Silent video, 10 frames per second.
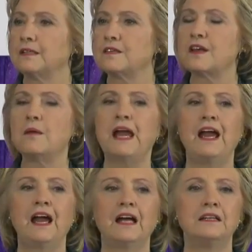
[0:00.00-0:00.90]
Some
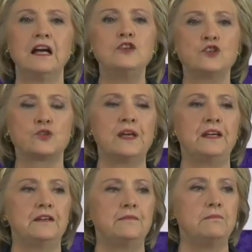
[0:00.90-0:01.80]
had
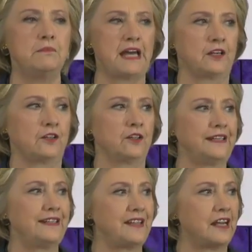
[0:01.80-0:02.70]
untreated medical
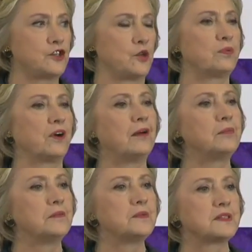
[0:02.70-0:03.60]
and dental
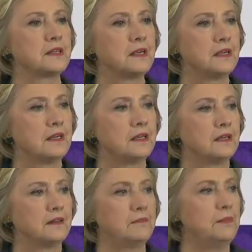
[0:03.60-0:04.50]
problems
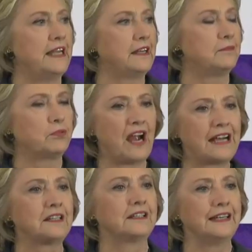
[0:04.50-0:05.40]
that made it
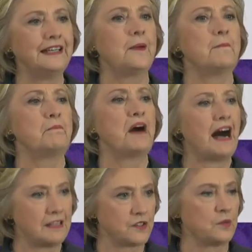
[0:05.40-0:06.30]
practically
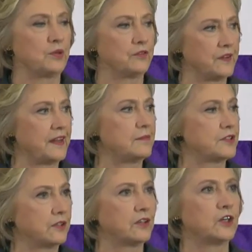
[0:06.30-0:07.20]
impossible for them
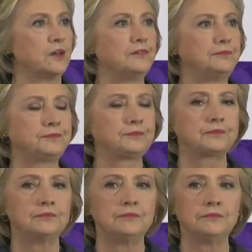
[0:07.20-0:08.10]
to learn.
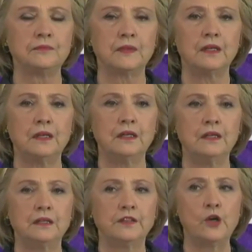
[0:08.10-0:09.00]

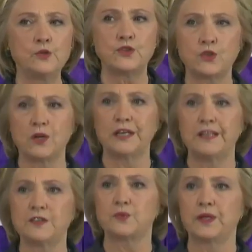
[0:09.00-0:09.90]
Those
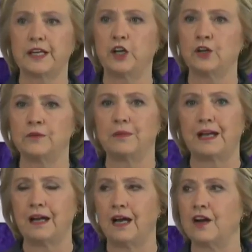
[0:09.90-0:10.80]
stories really hurt
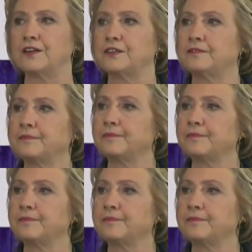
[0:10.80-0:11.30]
my heart.